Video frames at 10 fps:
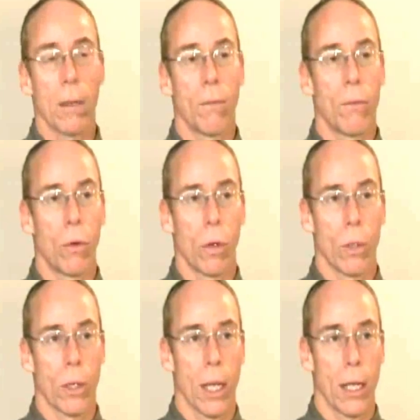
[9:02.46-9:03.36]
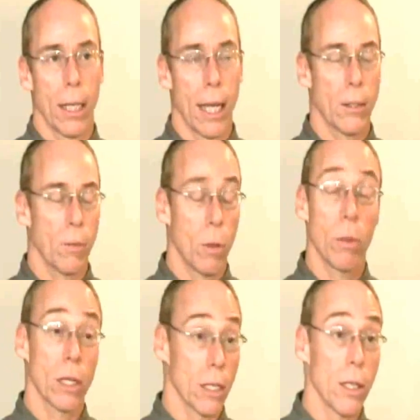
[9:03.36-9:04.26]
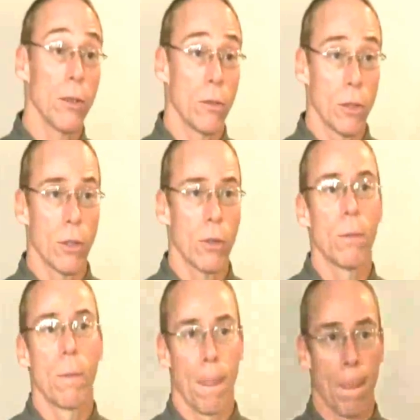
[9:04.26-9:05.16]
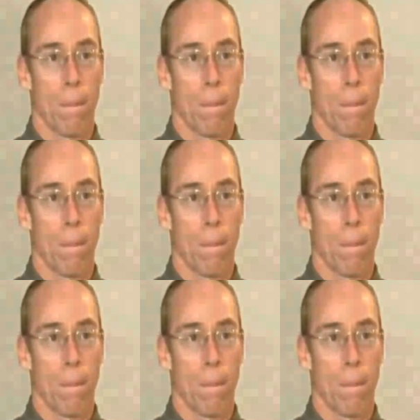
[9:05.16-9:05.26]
to come forward, and that's what we continue to do.